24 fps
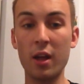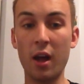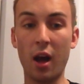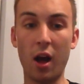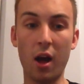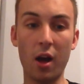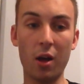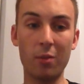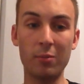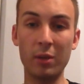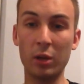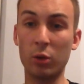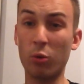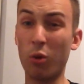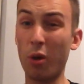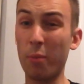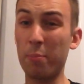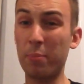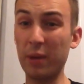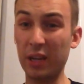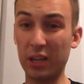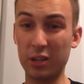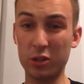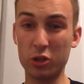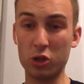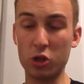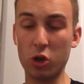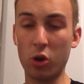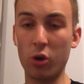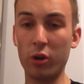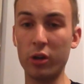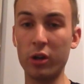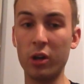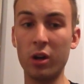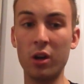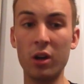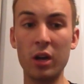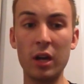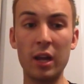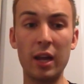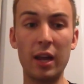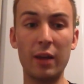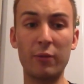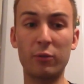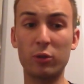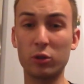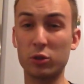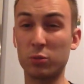They're quite big in China.
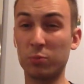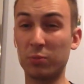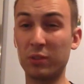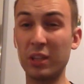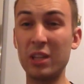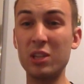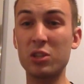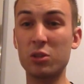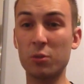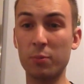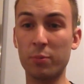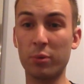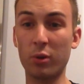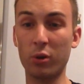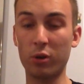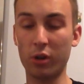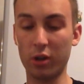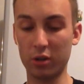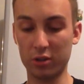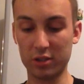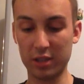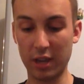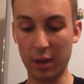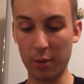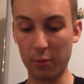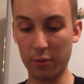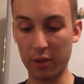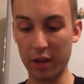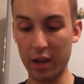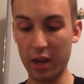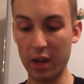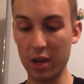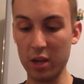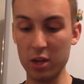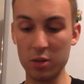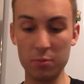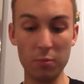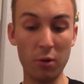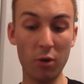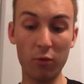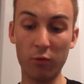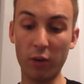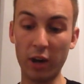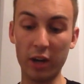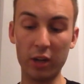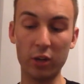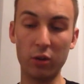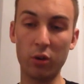They've got some decent products out there. You
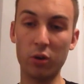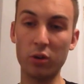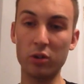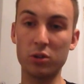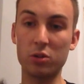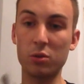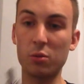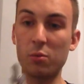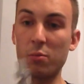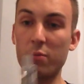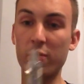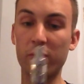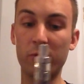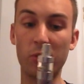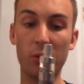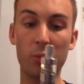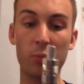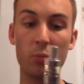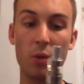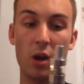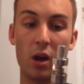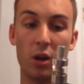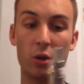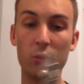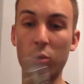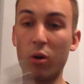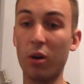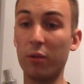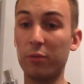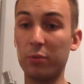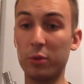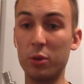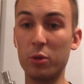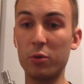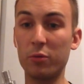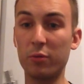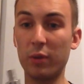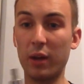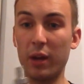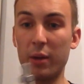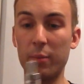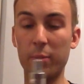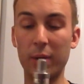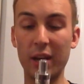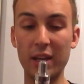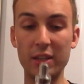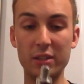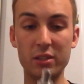might recognise them from quite a few
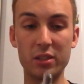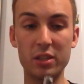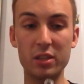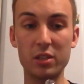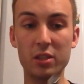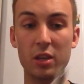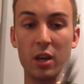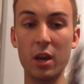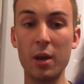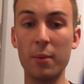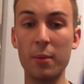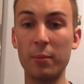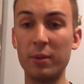places.